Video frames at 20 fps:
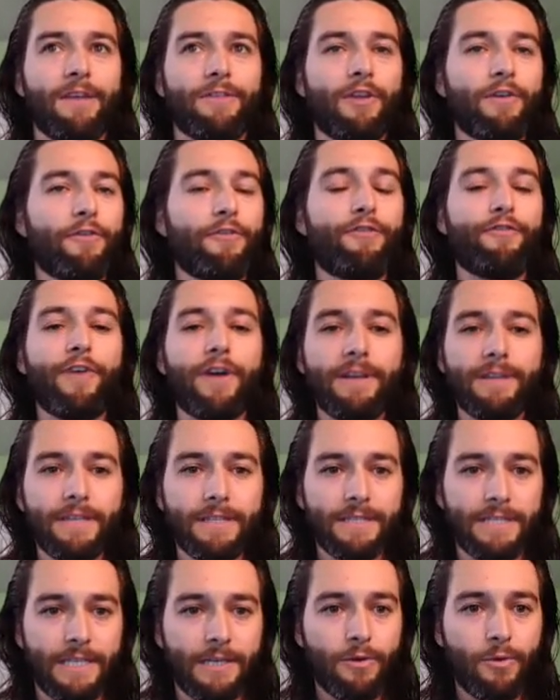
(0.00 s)
They're fun to
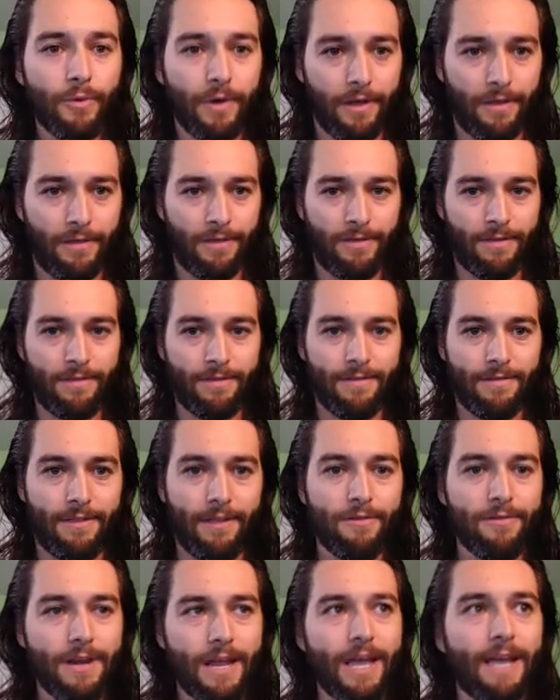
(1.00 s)
deal with.
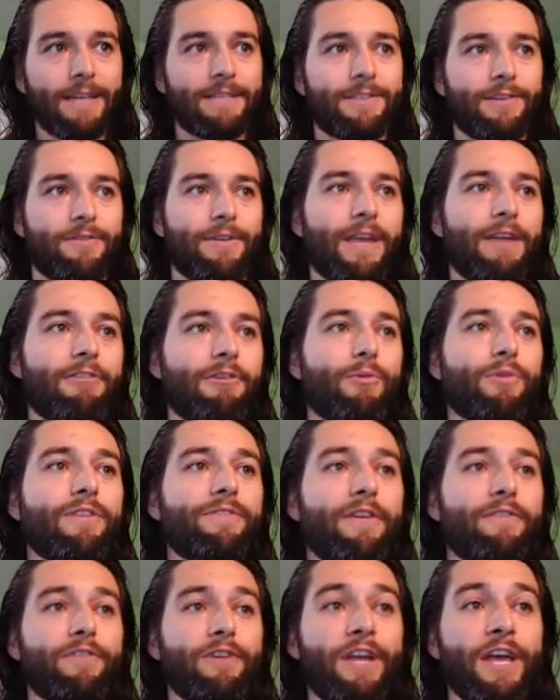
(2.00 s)
they're nice, they're caring? What
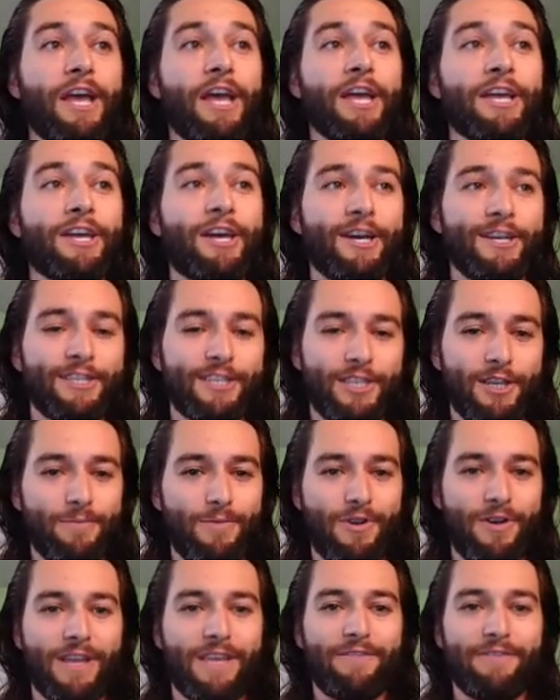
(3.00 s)
if every
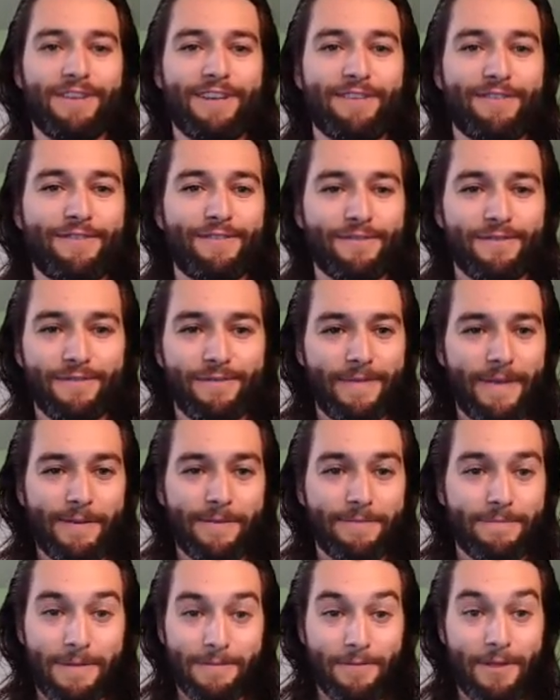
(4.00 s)
customer, even if
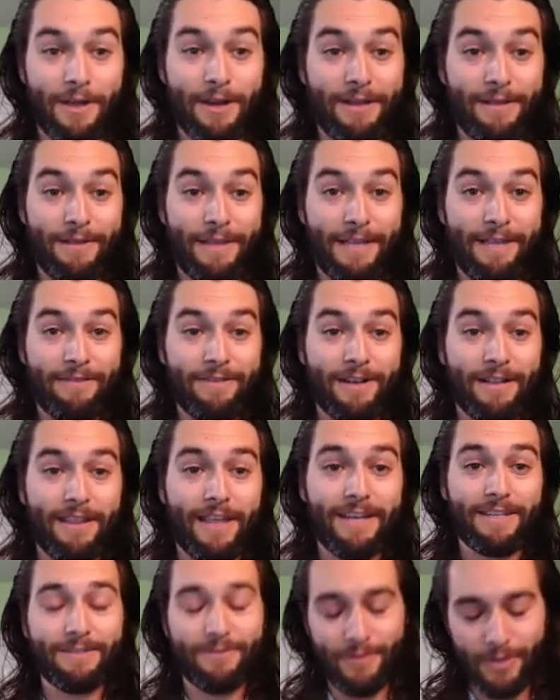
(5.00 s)
they're not even
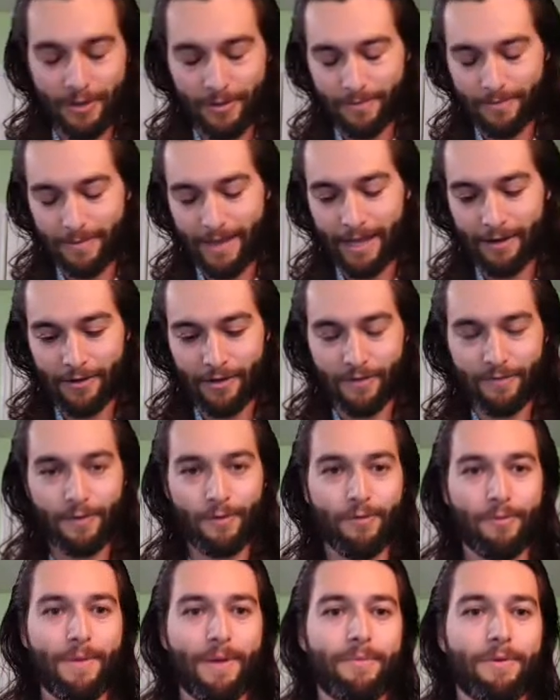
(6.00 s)
aligned, I don't know if you
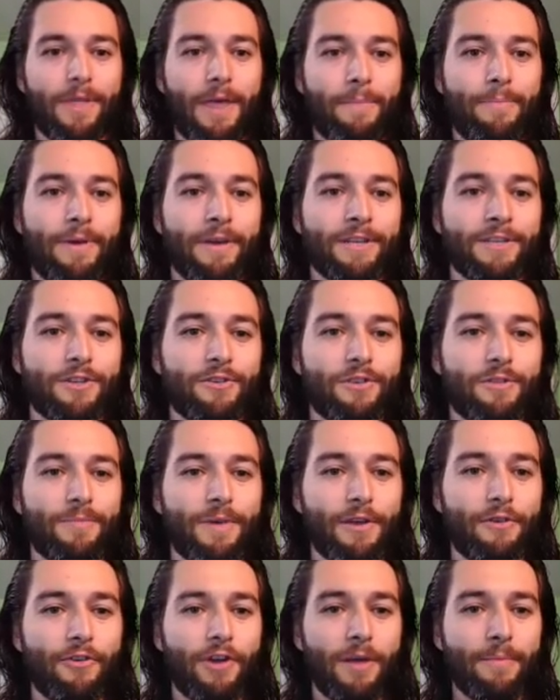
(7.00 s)
remember that picture with
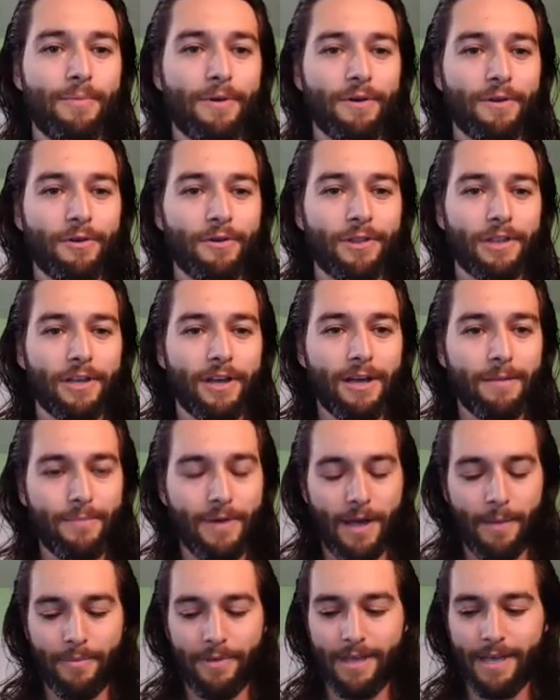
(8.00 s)
my grandpa early on,
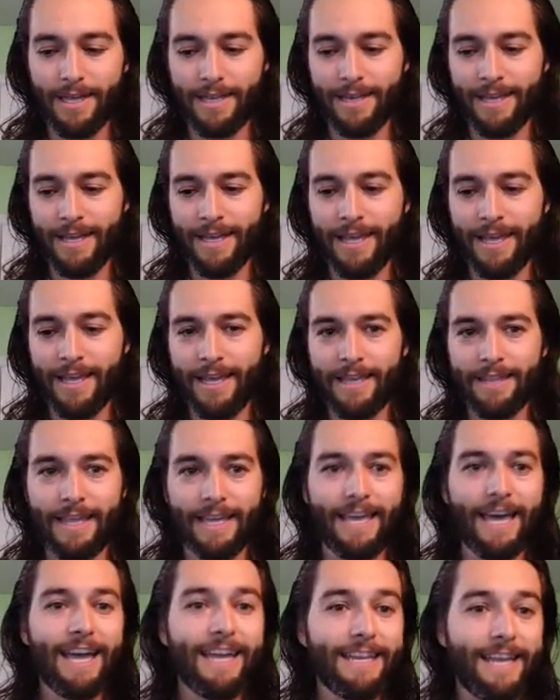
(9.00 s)
Papa Ed. The
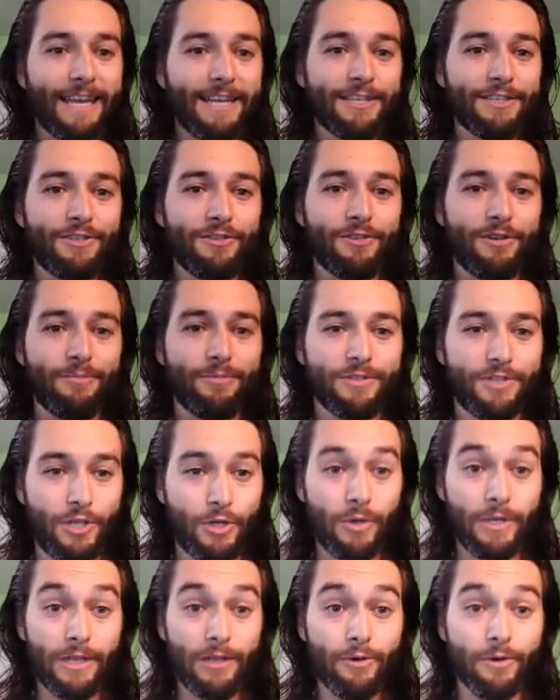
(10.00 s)
guy next to him was
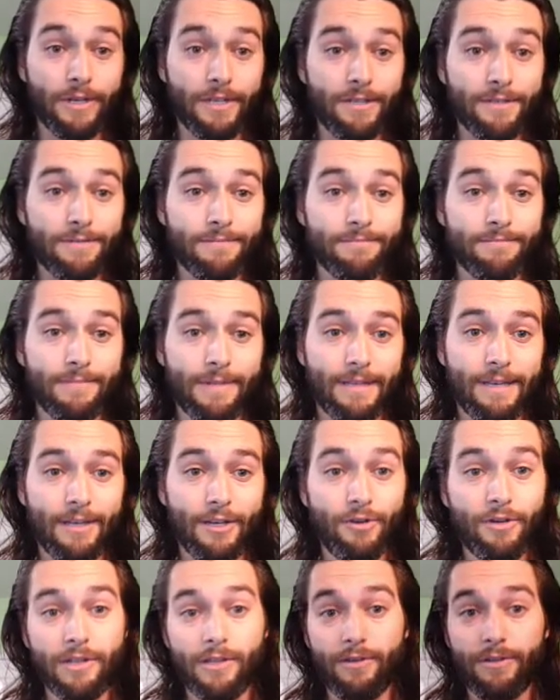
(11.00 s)
Huey Lewis.
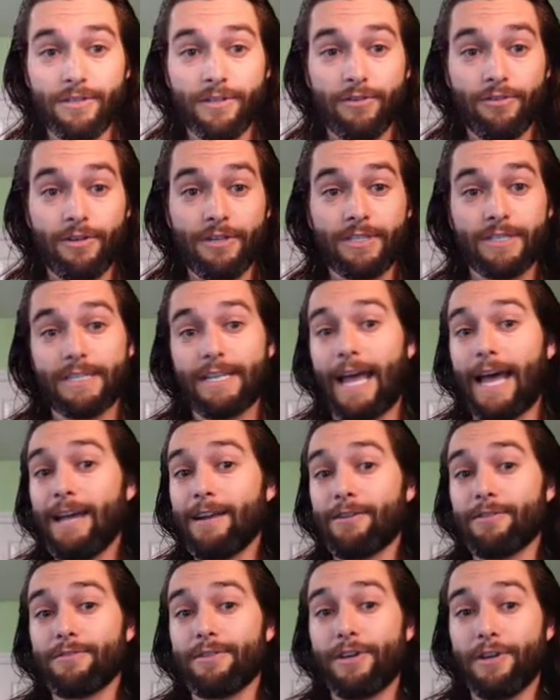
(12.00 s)
Huey Lewis, a Christian? I
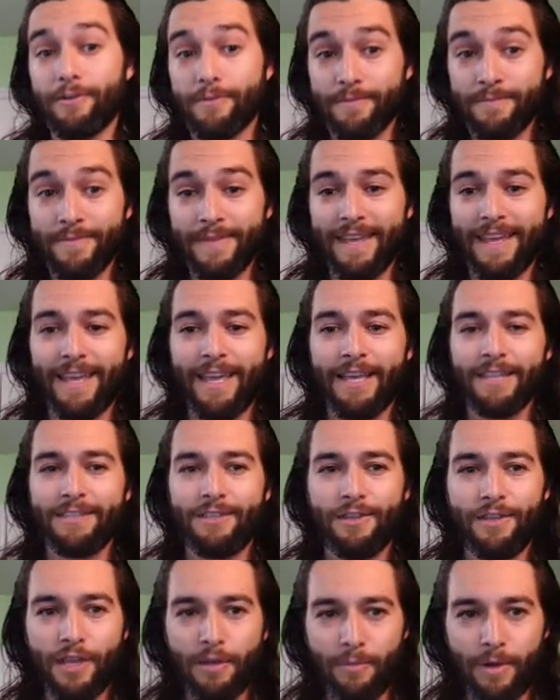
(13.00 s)
don't know.
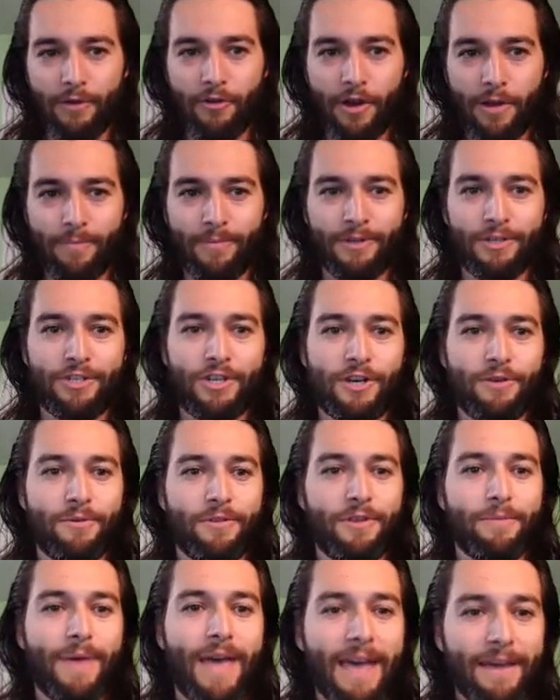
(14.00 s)
Do you think my grandpa shared
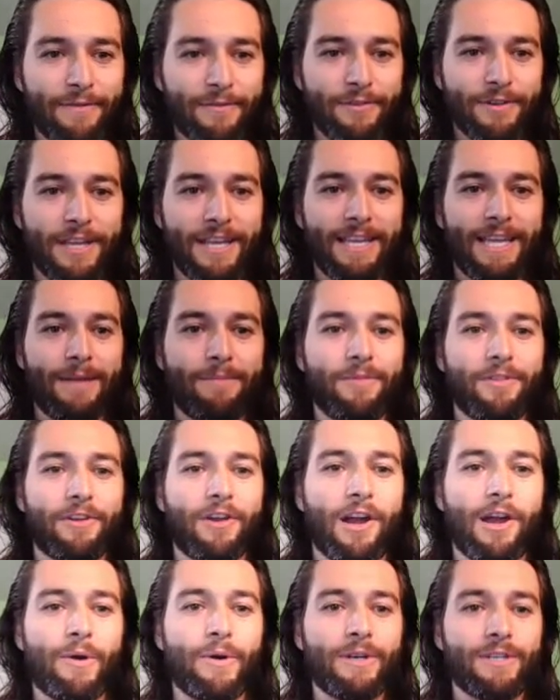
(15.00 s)
with him every day he came to the
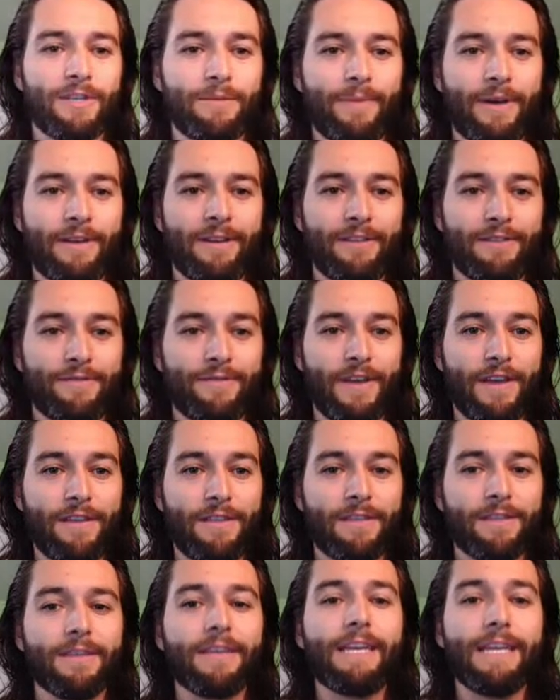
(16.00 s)
car wash about his
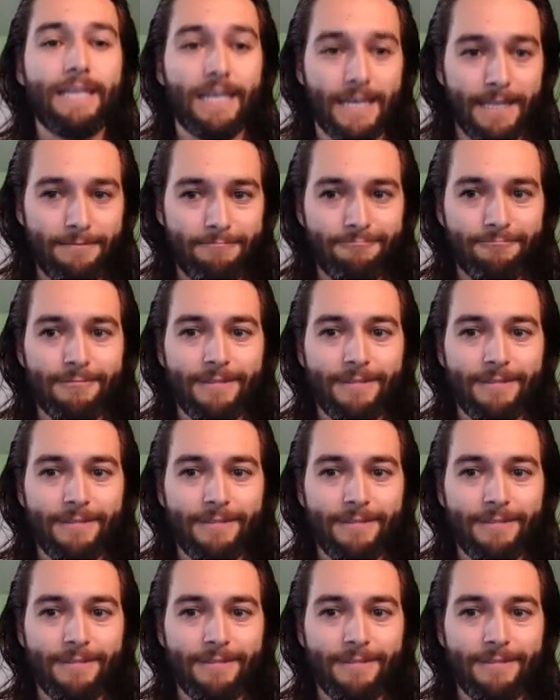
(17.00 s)
faith? He did.